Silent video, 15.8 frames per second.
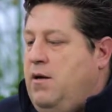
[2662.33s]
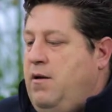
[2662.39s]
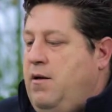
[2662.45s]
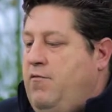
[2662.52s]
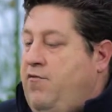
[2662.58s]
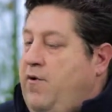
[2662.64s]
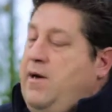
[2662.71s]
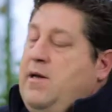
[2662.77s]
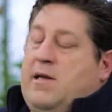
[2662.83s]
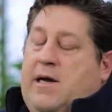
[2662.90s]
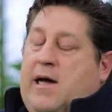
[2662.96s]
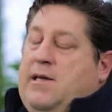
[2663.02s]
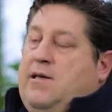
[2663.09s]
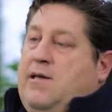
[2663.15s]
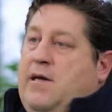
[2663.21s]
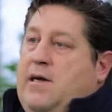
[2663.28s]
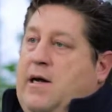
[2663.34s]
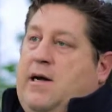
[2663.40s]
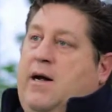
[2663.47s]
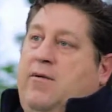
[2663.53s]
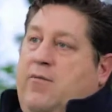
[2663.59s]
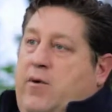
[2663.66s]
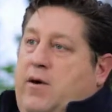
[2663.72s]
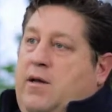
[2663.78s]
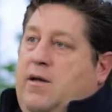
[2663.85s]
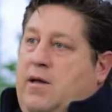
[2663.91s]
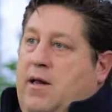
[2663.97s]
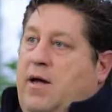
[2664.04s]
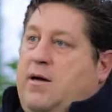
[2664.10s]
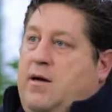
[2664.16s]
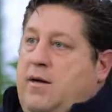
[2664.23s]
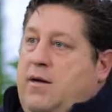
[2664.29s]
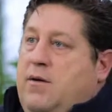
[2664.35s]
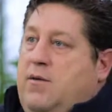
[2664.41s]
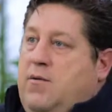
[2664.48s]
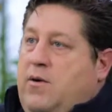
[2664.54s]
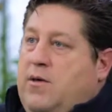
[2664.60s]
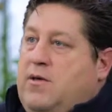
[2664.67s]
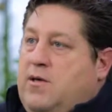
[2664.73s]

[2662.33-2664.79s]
Frankly, I think I got really lucky with the